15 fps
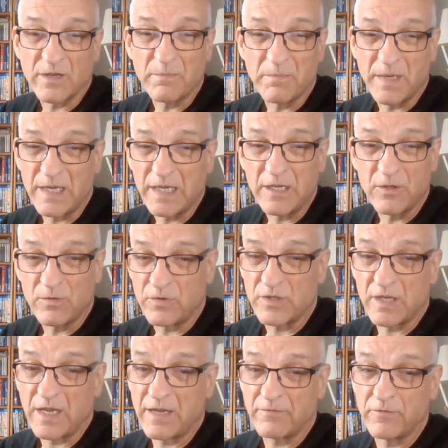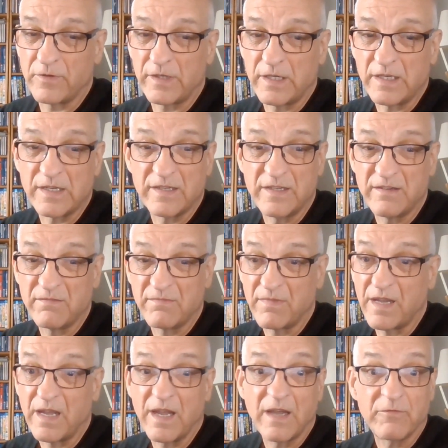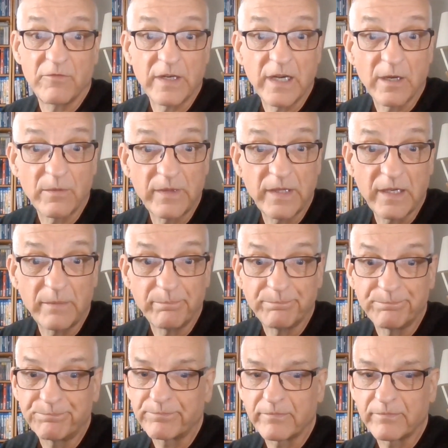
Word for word: I may use Evri every now and then.